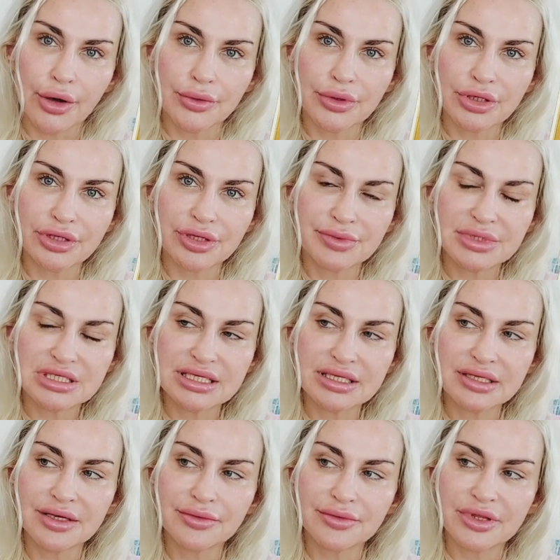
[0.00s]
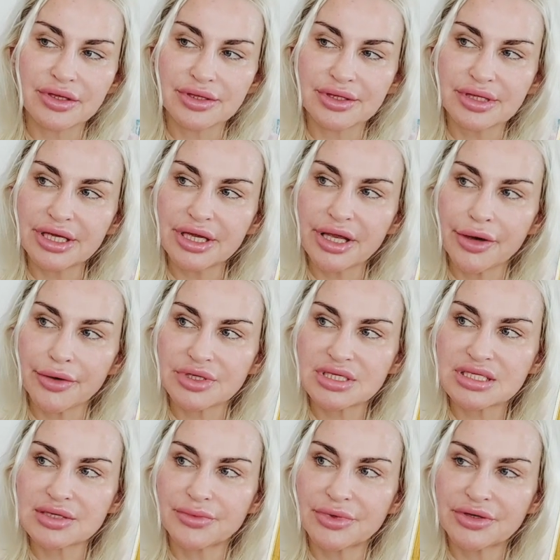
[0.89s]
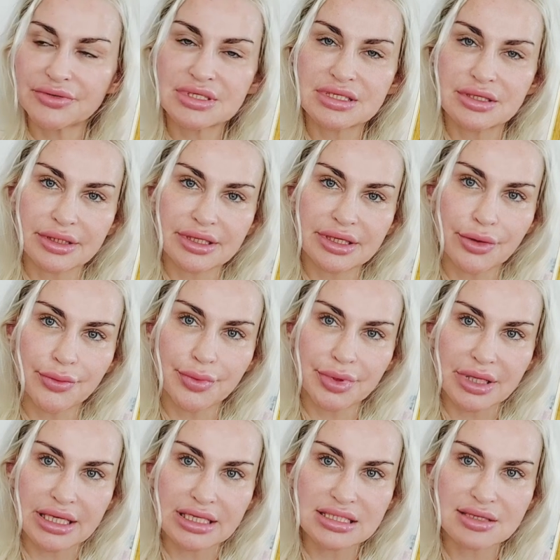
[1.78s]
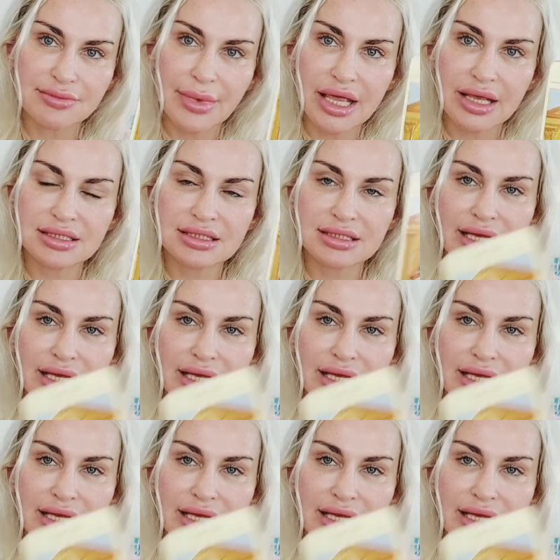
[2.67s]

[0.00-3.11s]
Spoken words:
You could be dealing with a Leo or someone who is a Leo placement,